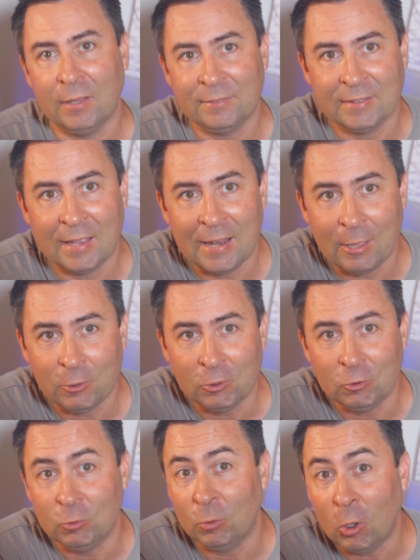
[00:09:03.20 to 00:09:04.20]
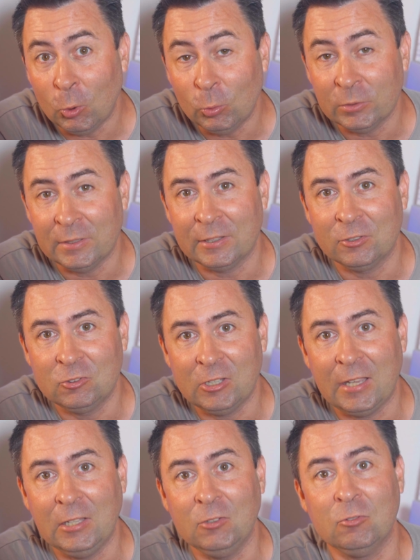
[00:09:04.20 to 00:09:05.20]
as they allow you to hold and
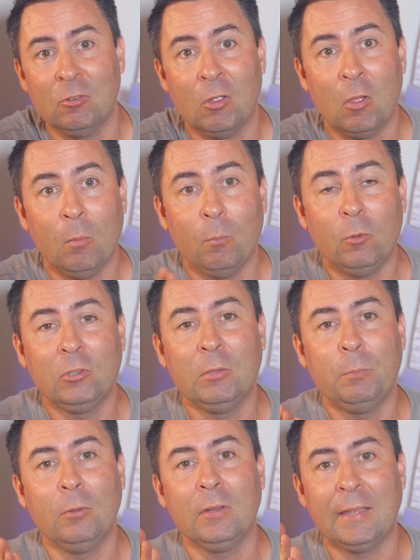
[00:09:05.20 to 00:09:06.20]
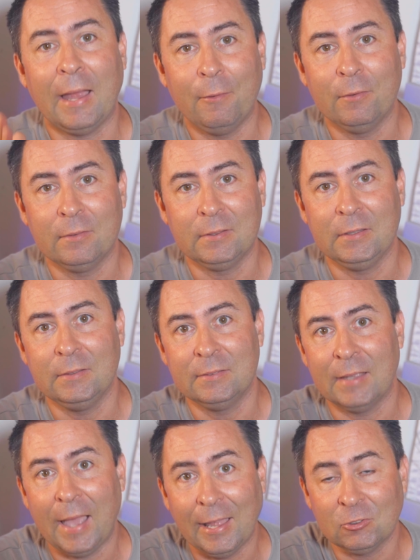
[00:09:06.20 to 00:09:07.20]
exchange multiple currencies
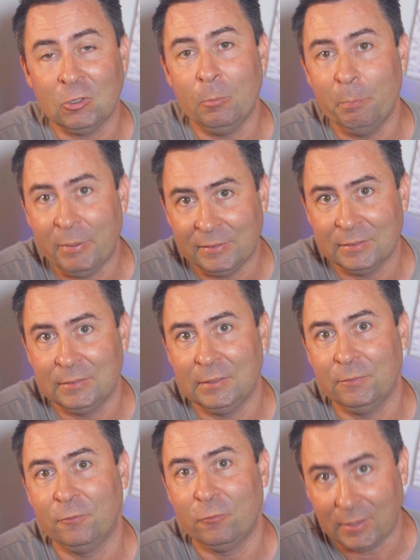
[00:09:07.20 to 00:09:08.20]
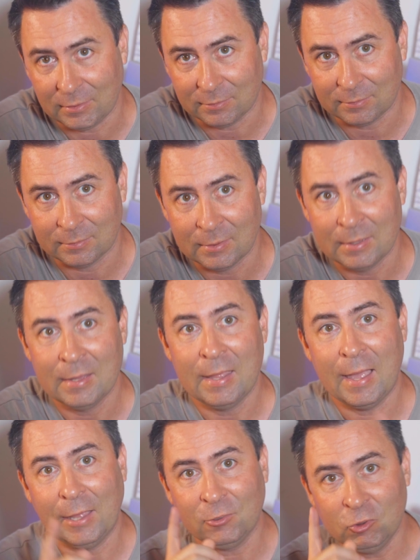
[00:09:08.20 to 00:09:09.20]
at competitive rates,
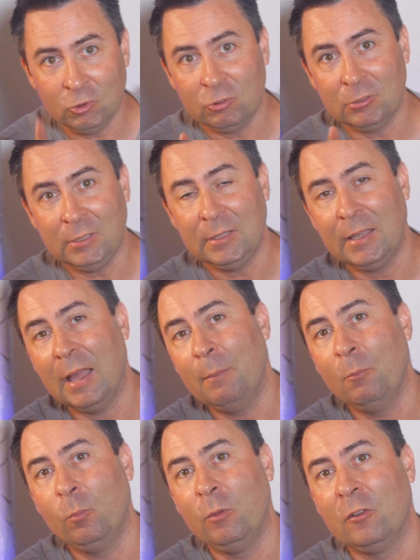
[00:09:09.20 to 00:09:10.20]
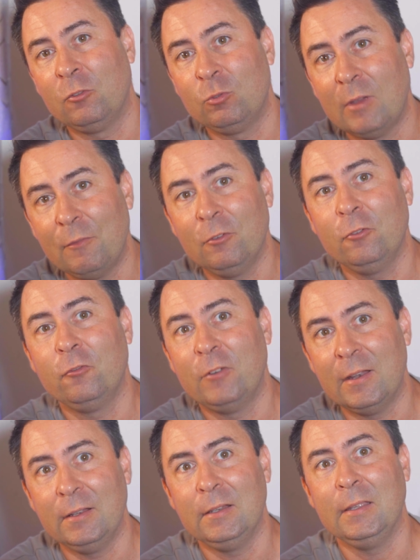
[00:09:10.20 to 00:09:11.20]
and usually come with a
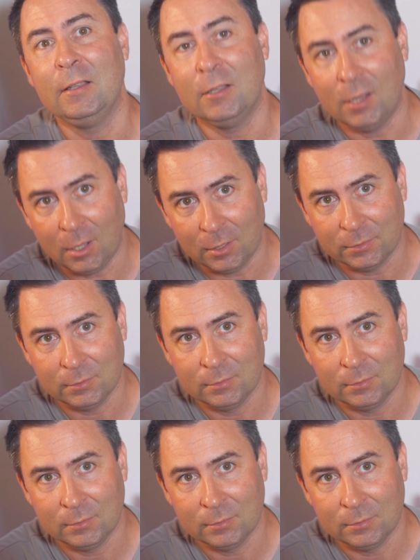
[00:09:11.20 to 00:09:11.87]
travel-friendly card.